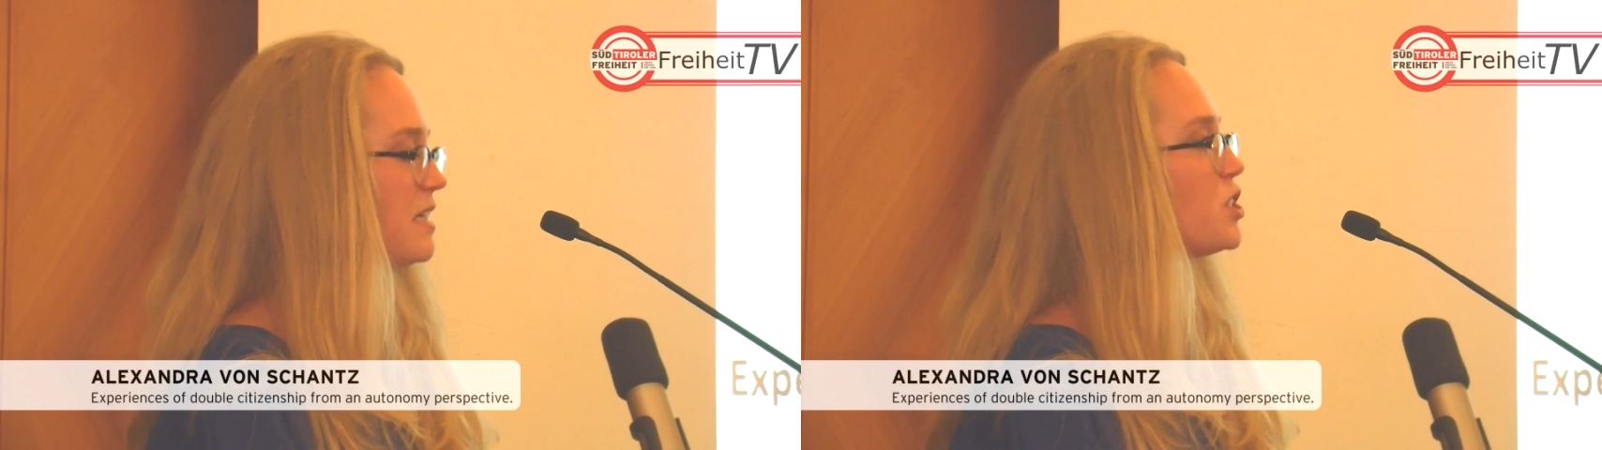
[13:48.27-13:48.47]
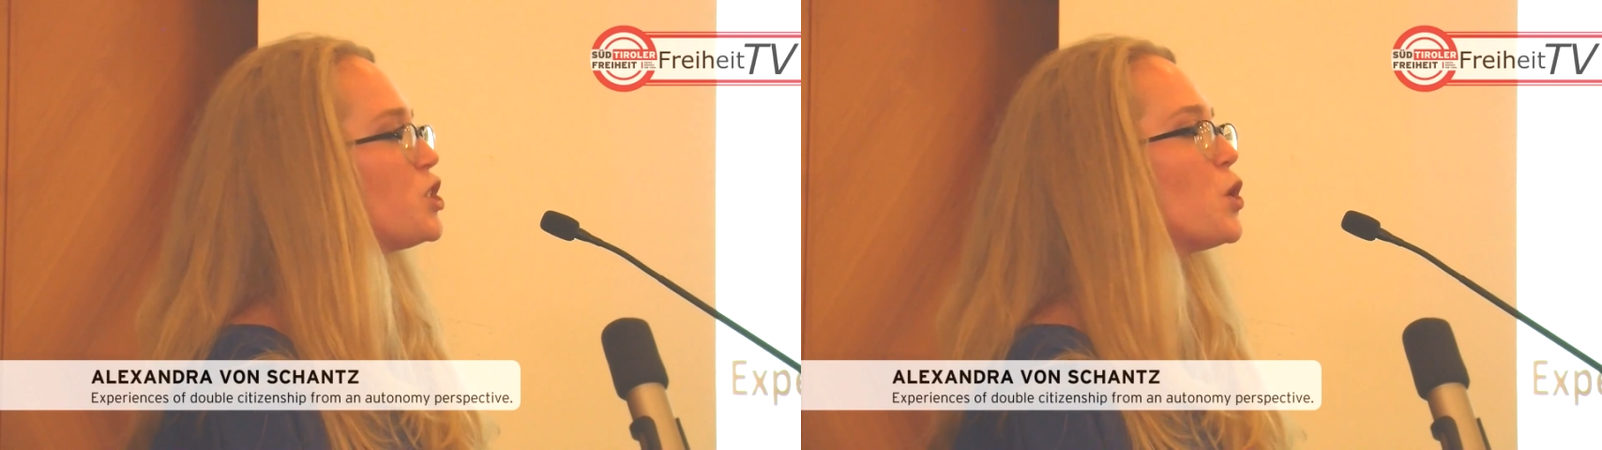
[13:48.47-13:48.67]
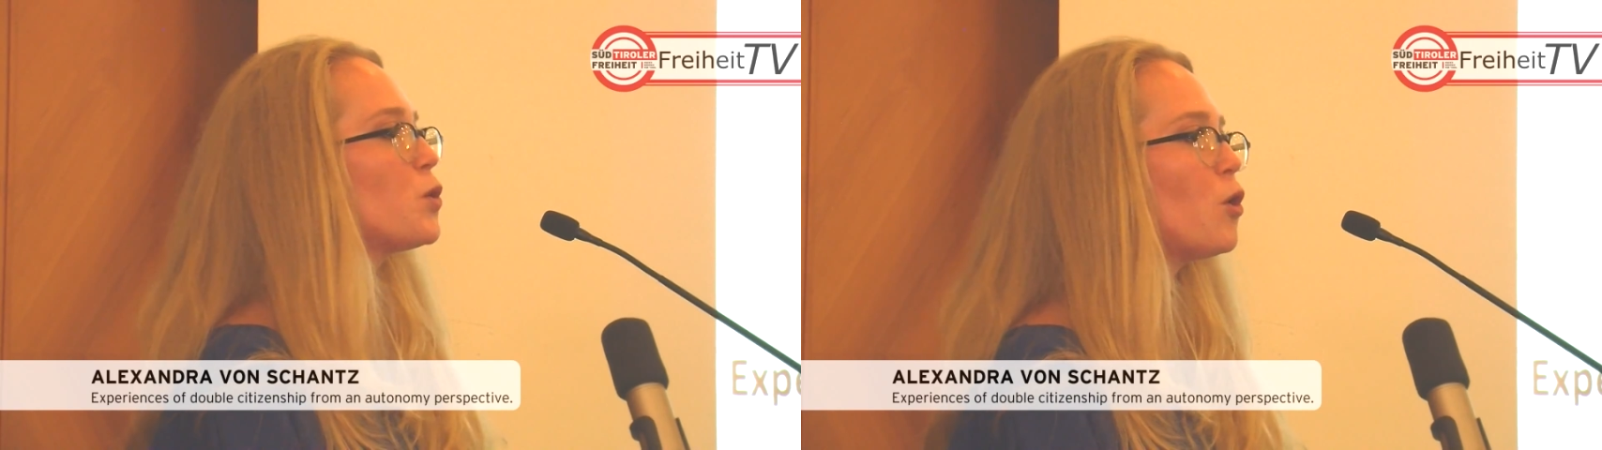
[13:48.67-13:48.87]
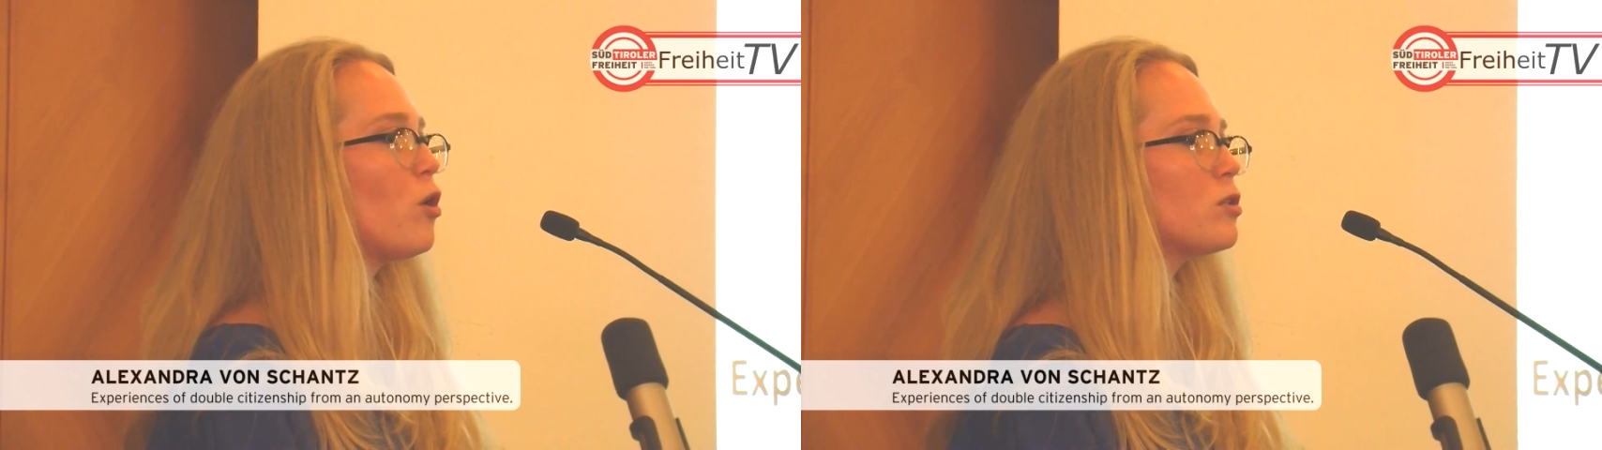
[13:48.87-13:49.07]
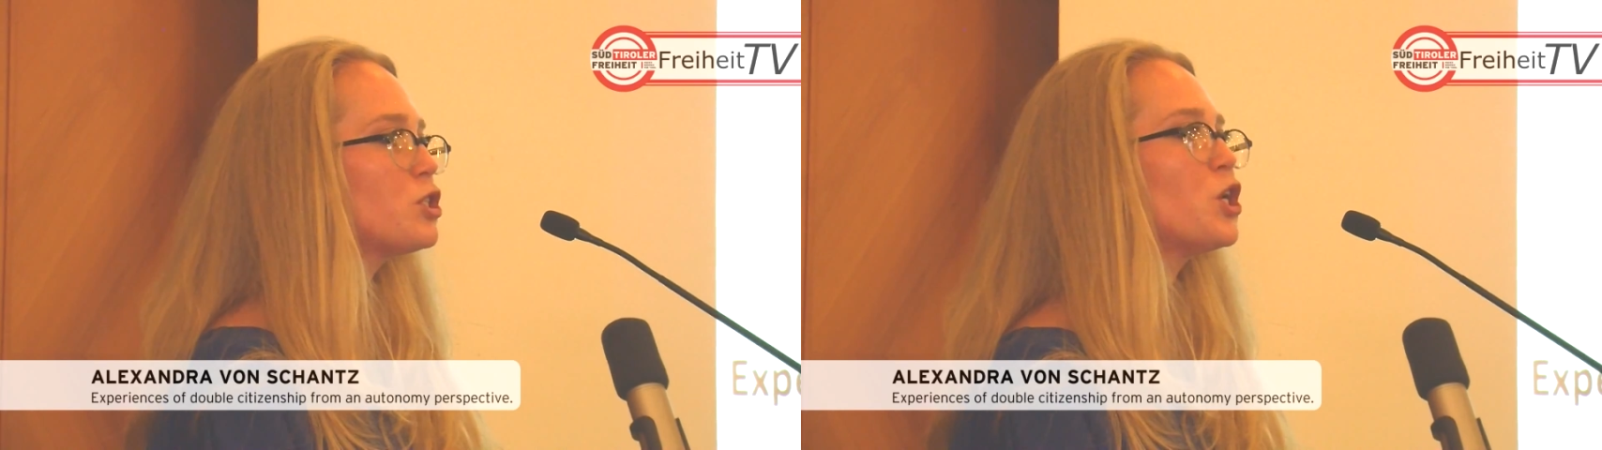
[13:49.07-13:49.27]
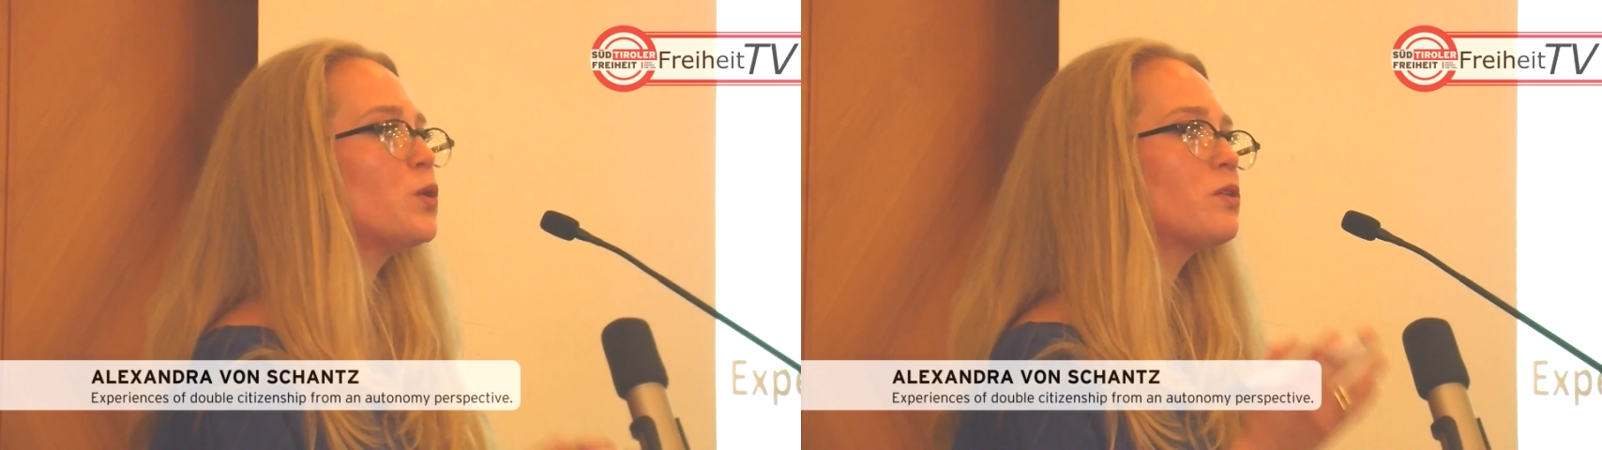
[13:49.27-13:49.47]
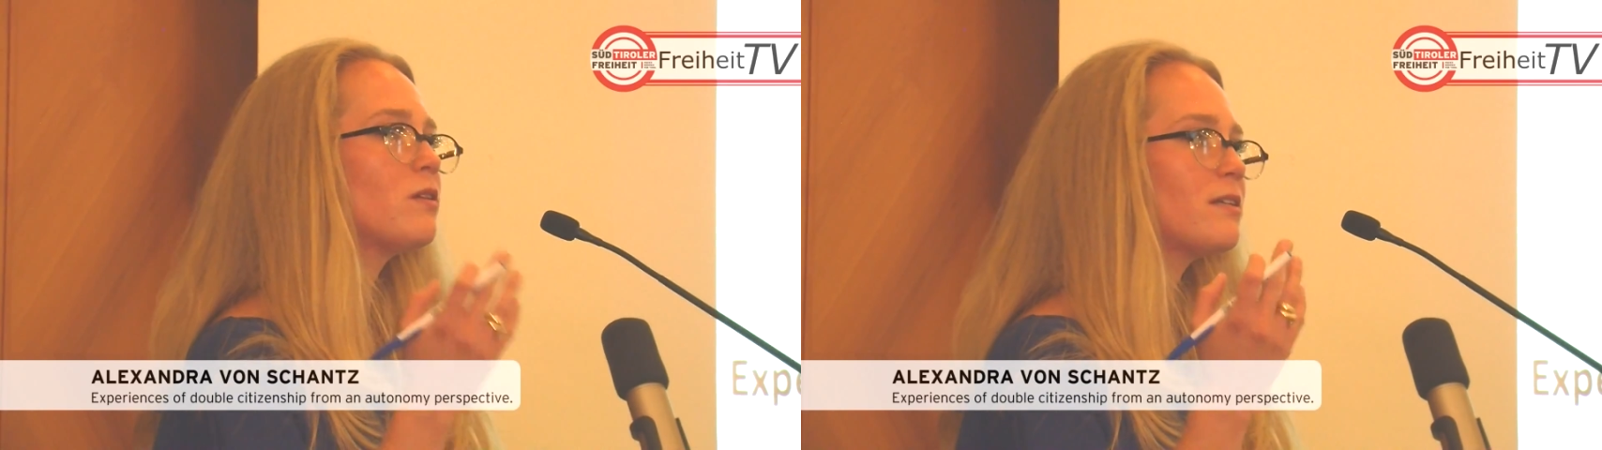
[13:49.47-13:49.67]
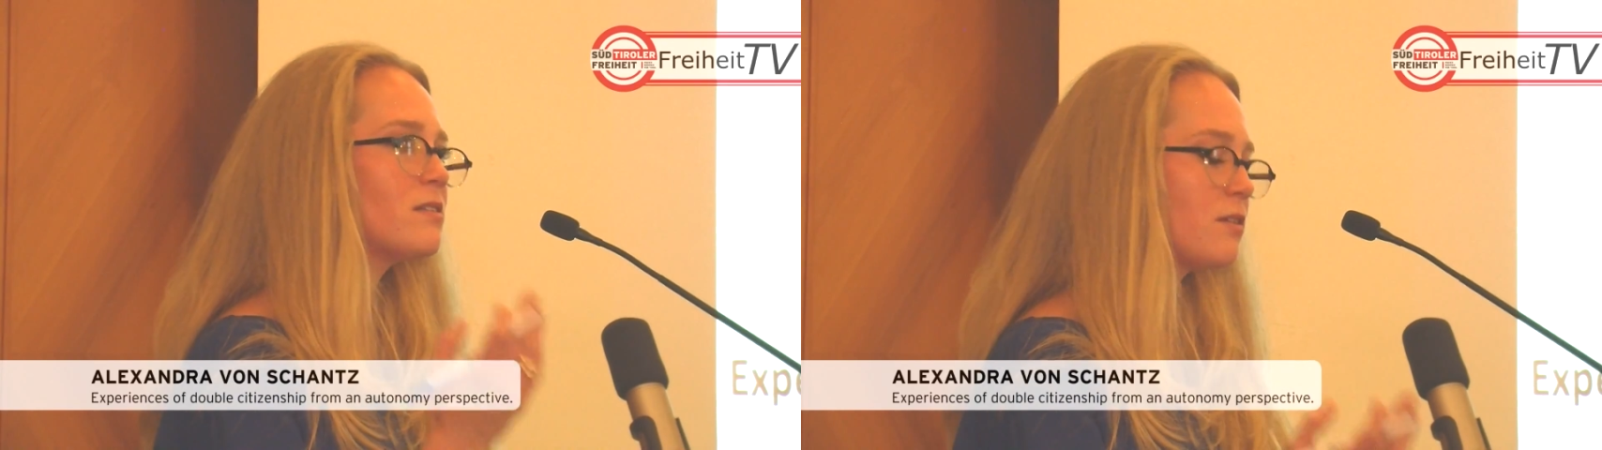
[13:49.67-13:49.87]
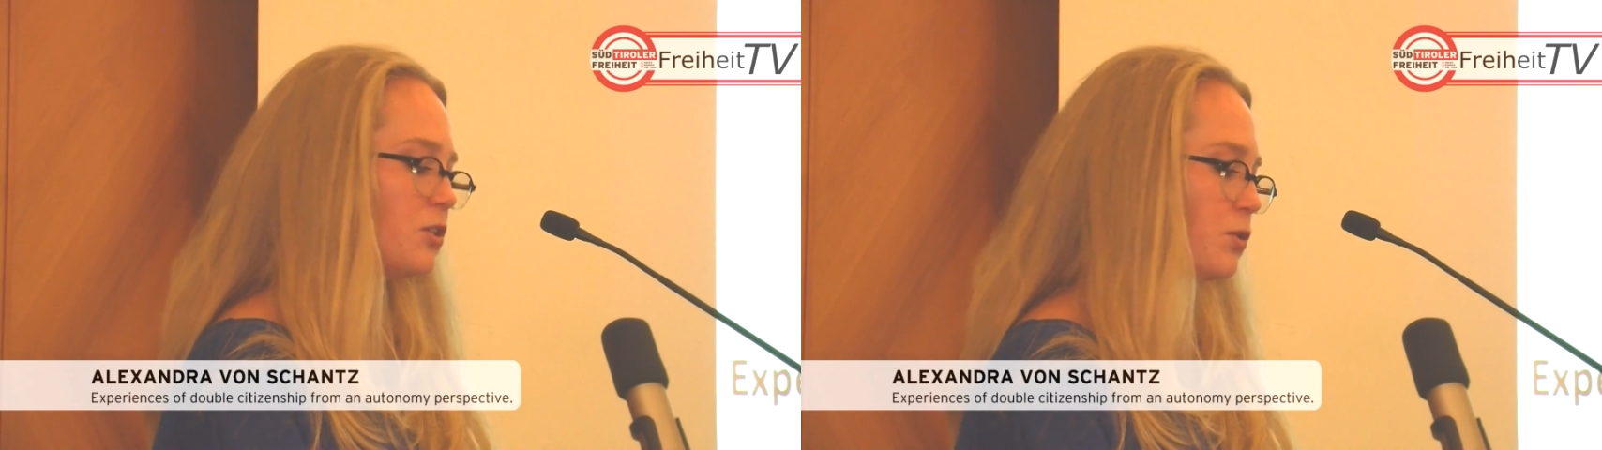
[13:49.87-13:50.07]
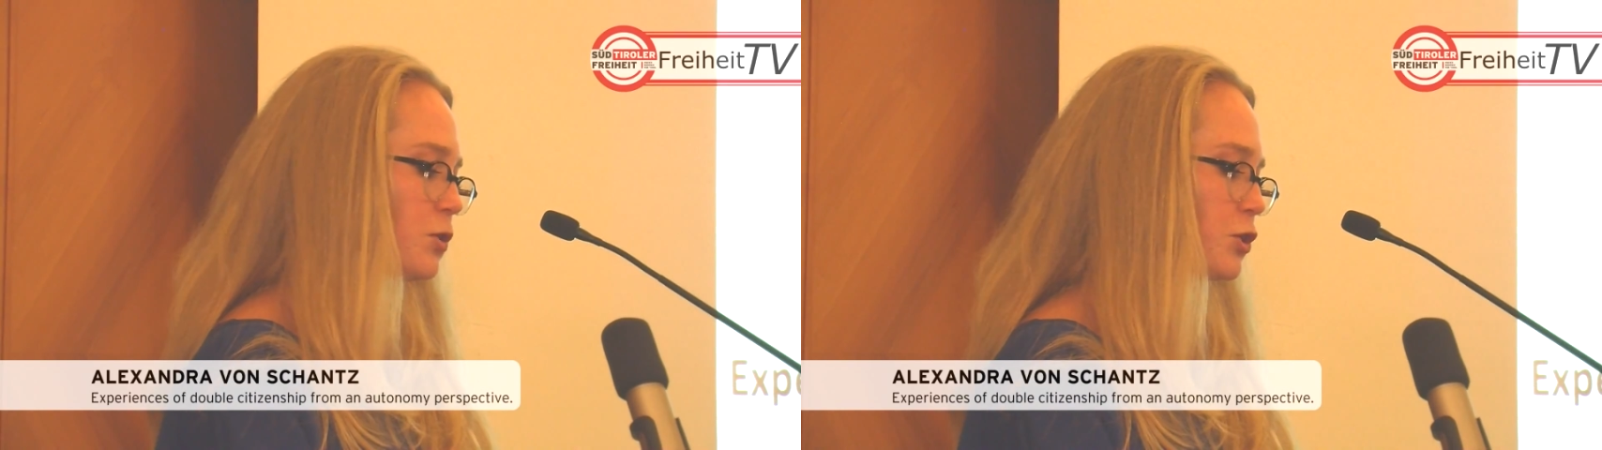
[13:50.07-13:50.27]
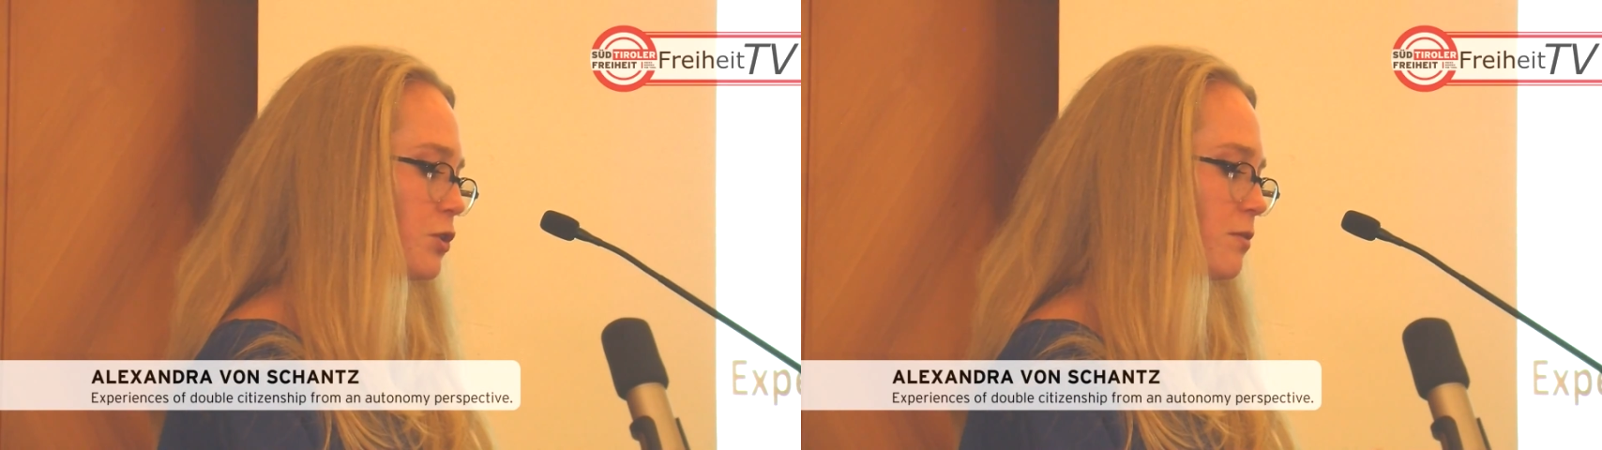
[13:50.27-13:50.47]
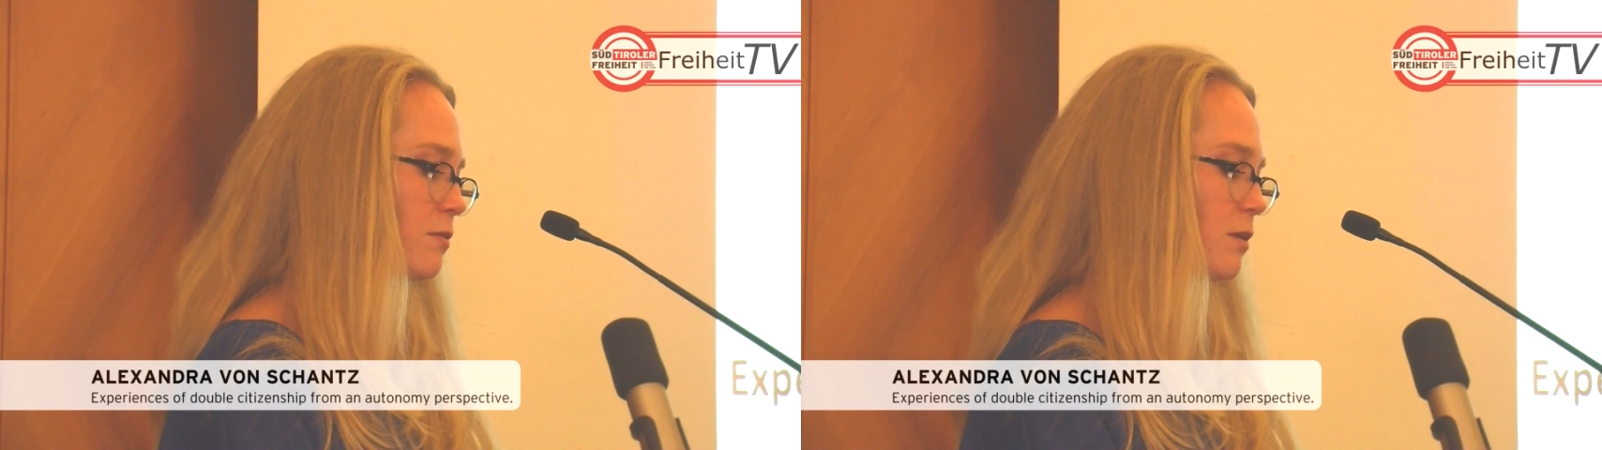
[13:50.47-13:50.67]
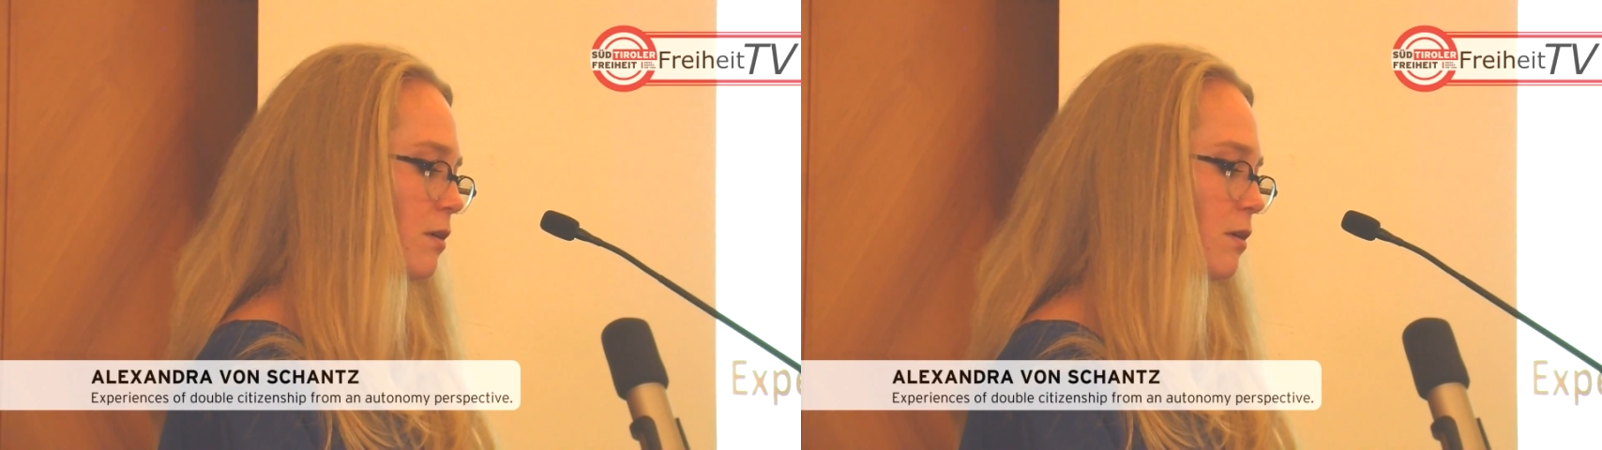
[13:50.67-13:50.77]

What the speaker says: so-called total institution